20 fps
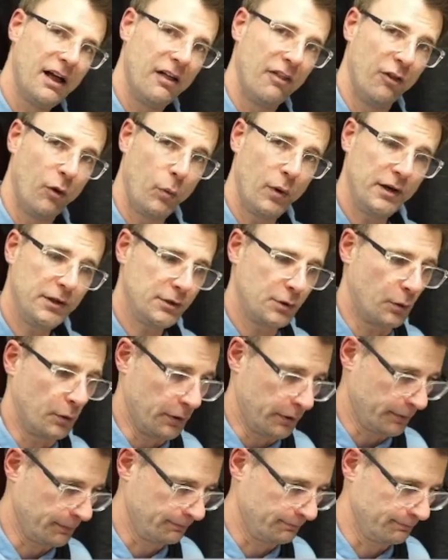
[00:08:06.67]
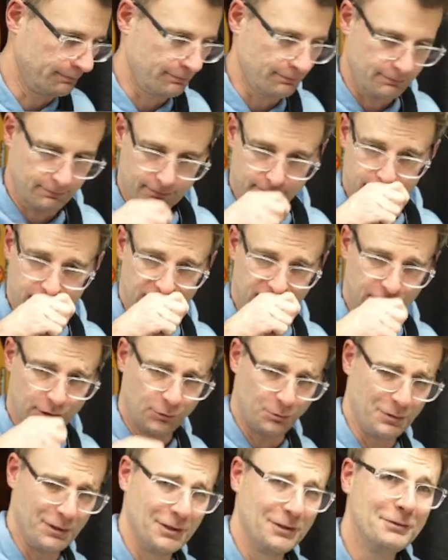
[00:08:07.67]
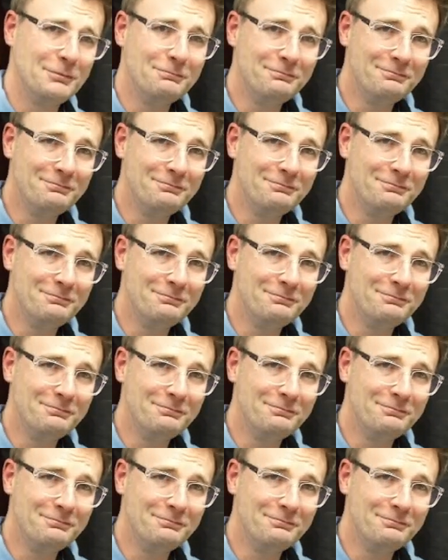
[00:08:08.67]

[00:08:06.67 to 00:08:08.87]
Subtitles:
the 1 chord. Excuse me.